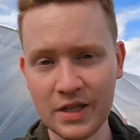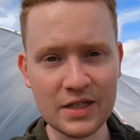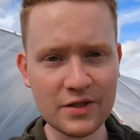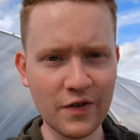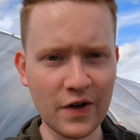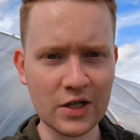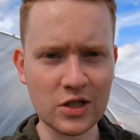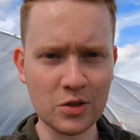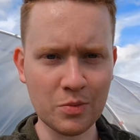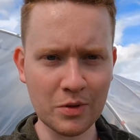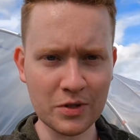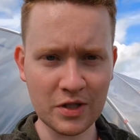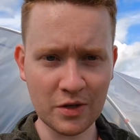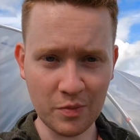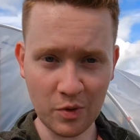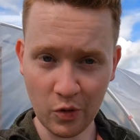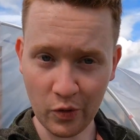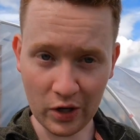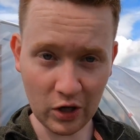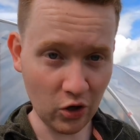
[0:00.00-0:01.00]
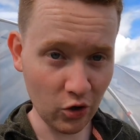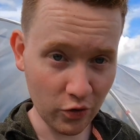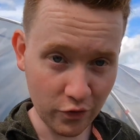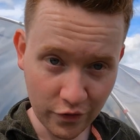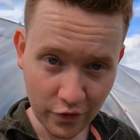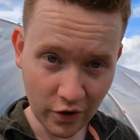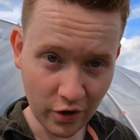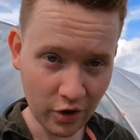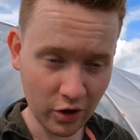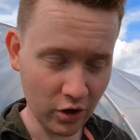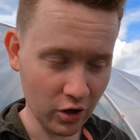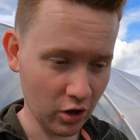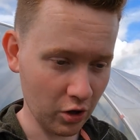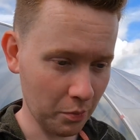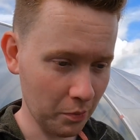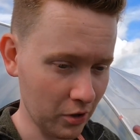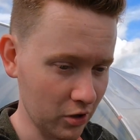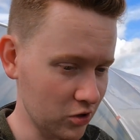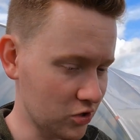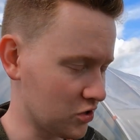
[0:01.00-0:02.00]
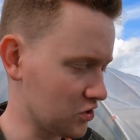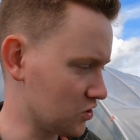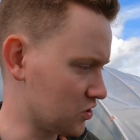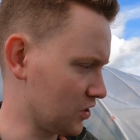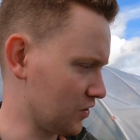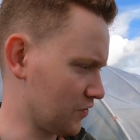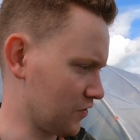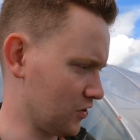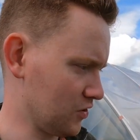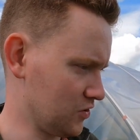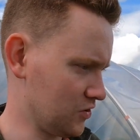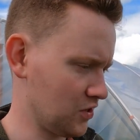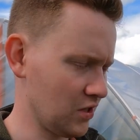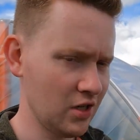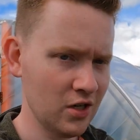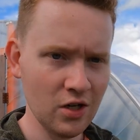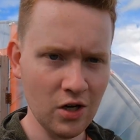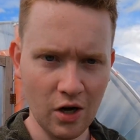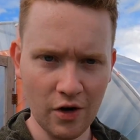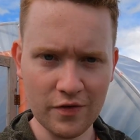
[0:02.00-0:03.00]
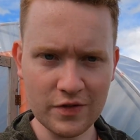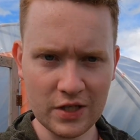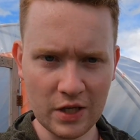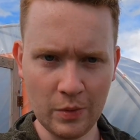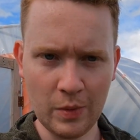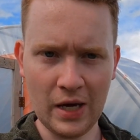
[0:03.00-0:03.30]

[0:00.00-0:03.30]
of these vegetables have been quite good for our birds and stuff because obviously